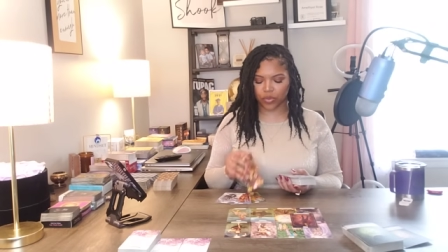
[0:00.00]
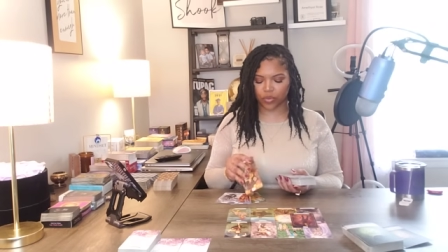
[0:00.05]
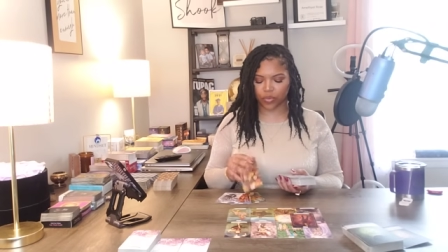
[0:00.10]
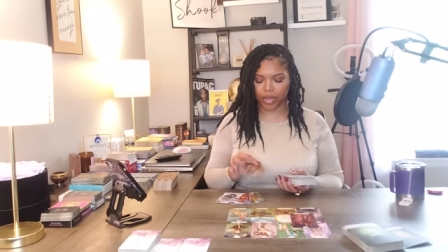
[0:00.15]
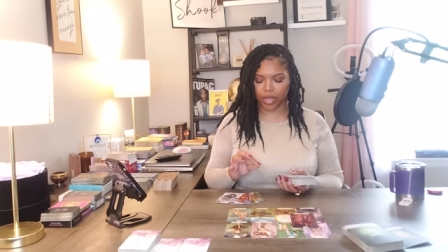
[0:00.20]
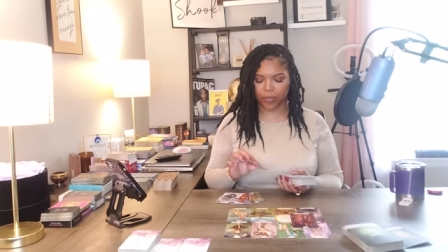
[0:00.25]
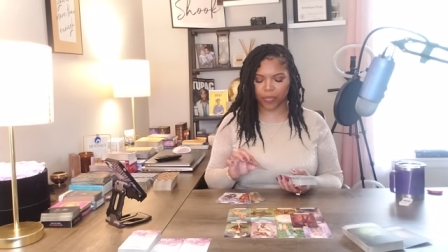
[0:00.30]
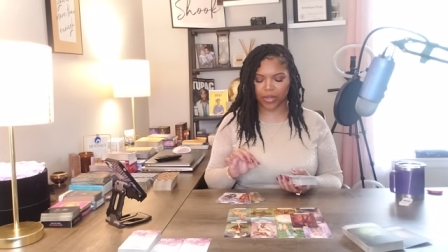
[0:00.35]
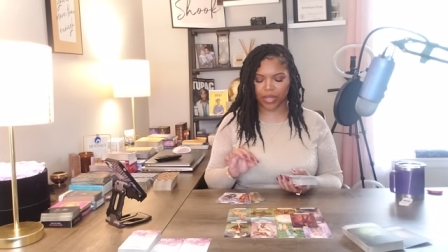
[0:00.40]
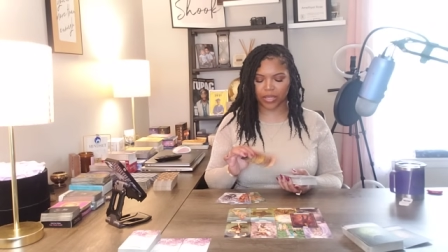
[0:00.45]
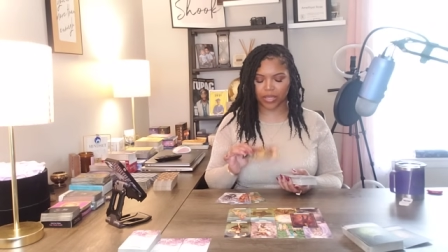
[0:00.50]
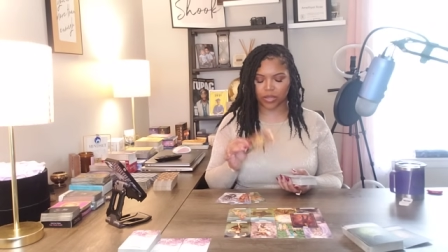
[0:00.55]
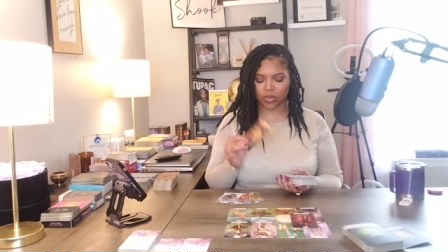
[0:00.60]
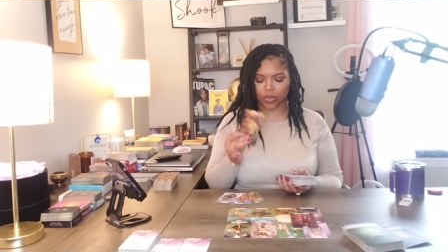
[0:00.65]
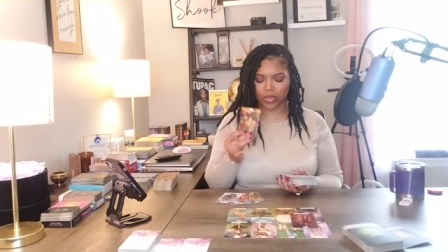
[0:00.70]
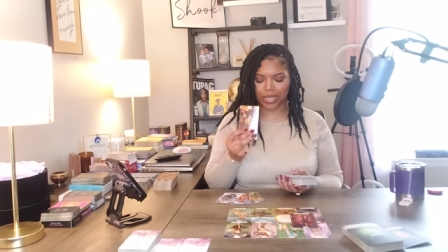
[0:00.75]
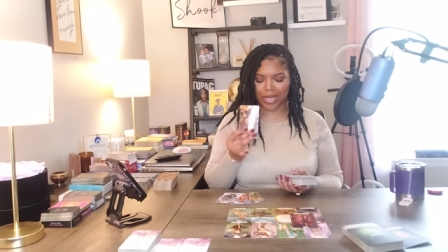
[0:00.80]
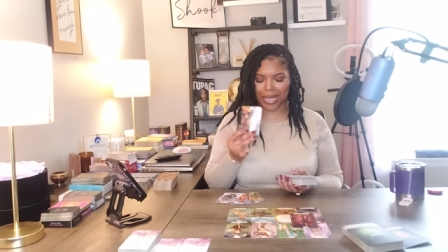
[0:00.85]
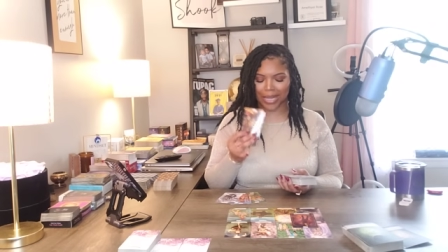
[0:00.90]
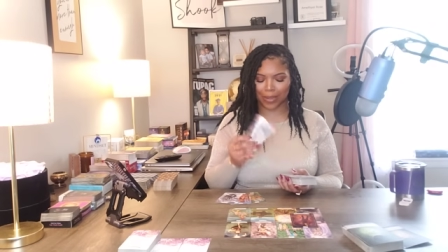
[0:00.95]
Three of
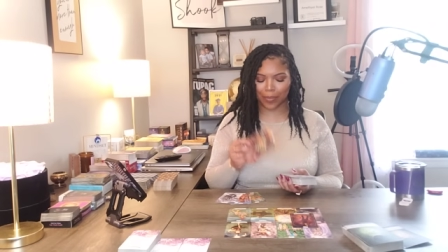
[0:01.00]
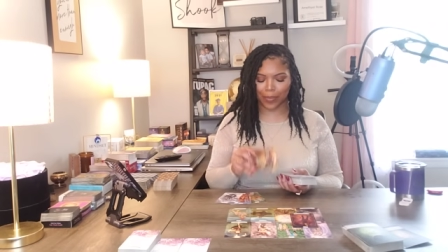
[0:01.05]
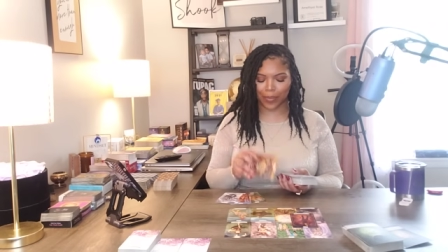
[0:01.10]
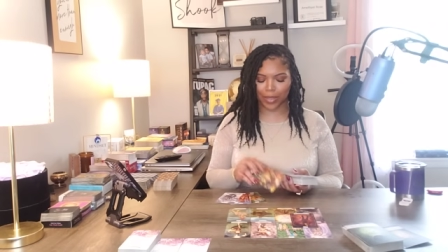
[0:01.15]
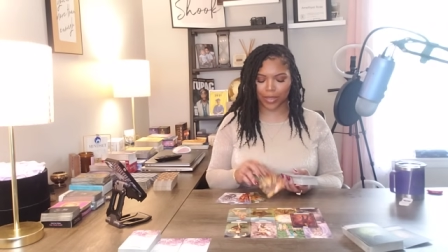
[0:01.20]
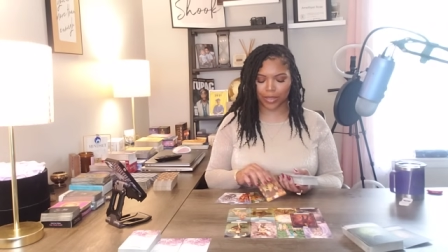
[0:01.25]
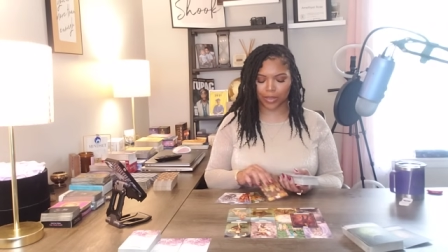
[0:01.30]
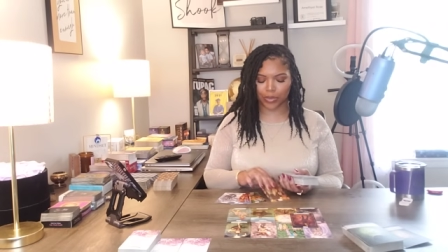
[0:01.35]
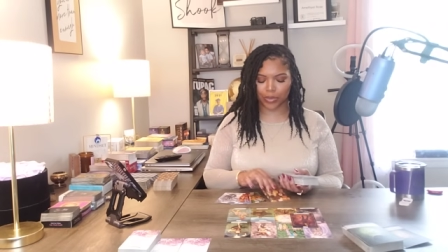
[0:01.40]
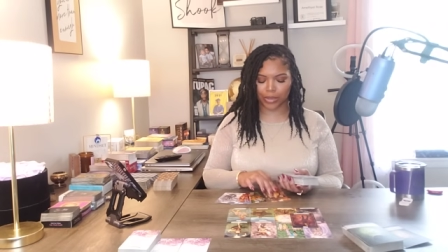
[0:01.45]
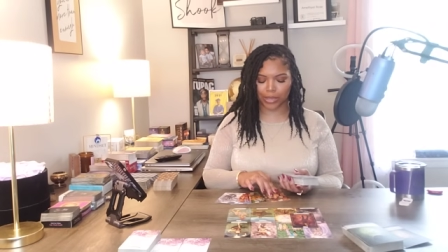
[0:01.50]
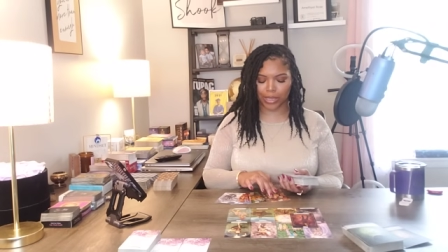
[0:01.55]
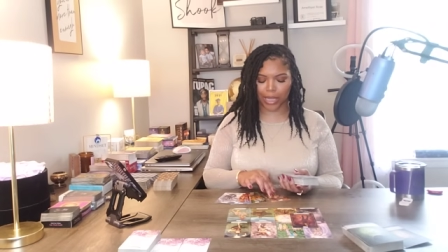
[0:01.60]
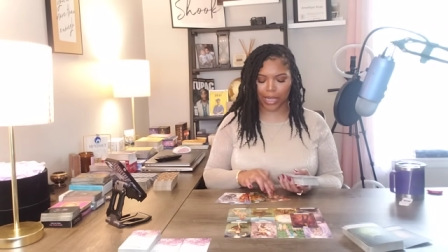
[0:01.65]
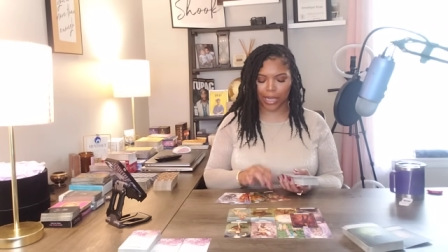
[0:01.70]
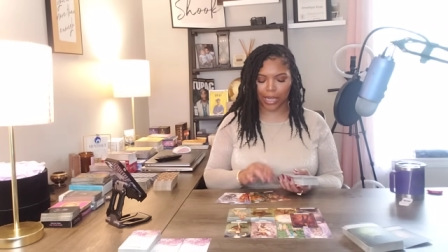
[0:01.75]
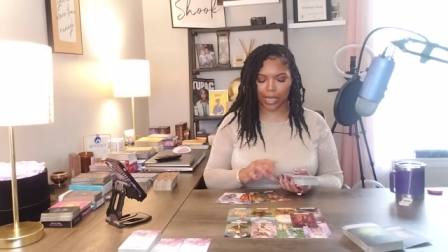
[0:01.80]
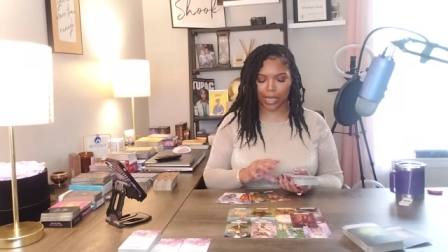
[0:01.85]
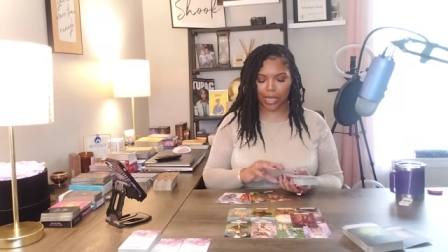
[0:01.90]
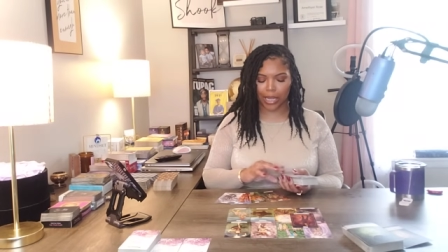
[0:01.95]
Pentacles, Eight of Pentacles,
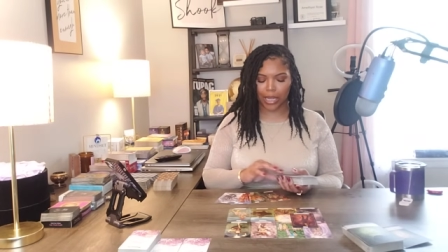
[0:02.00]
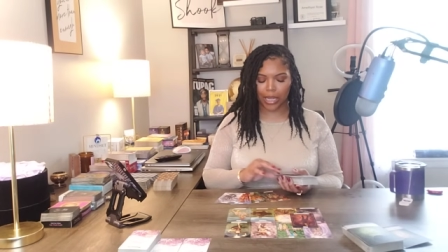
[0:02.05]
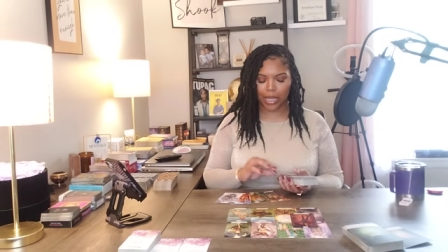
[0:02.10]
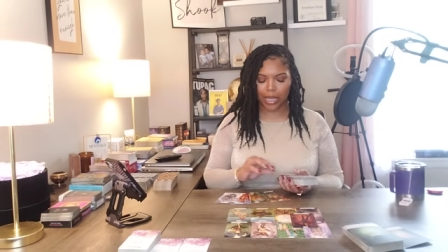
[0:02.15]
yeah.